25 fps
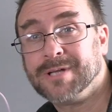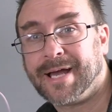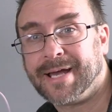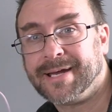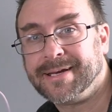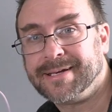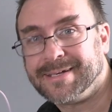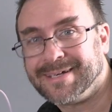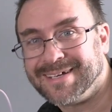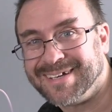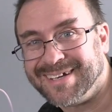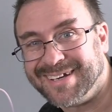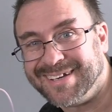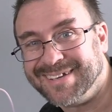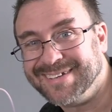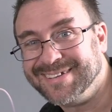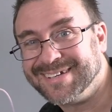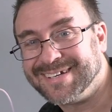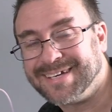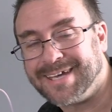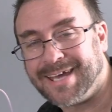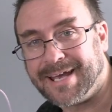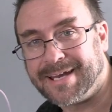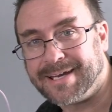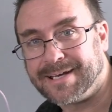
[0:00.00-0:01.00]
light
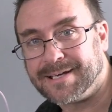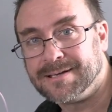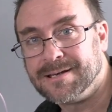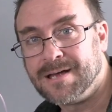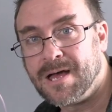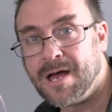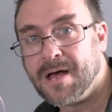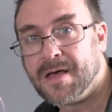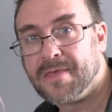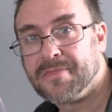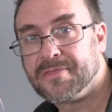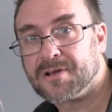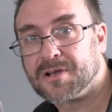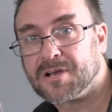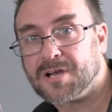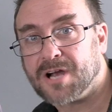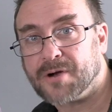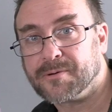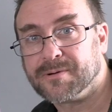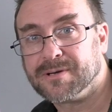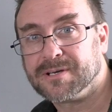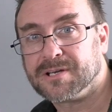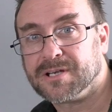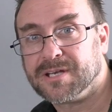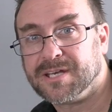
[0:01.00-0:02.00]
indicating the
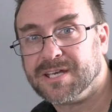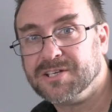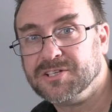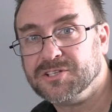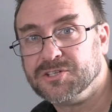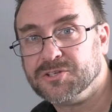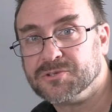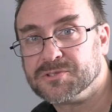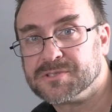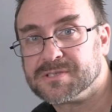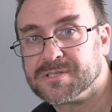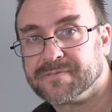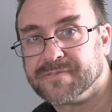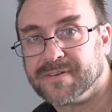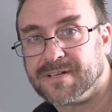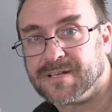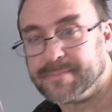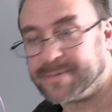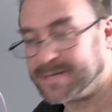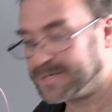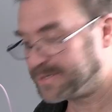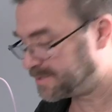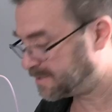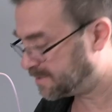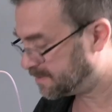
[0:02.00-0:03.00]
current in-use
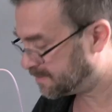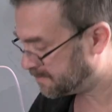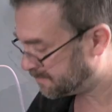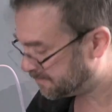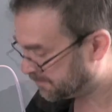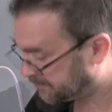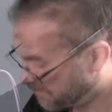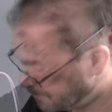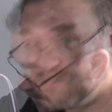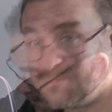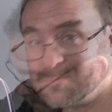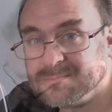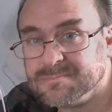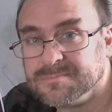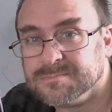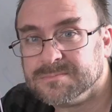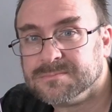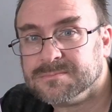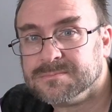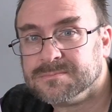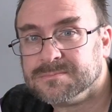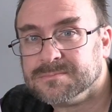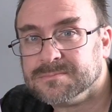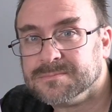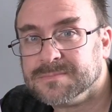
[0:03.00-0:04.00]
filament.
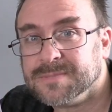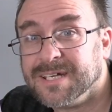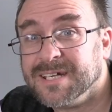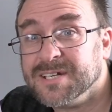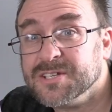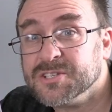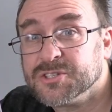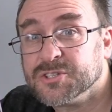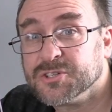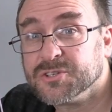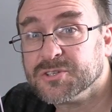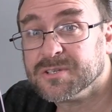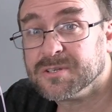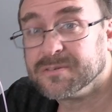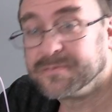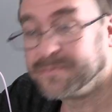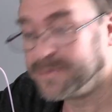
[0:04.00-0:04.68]
Insert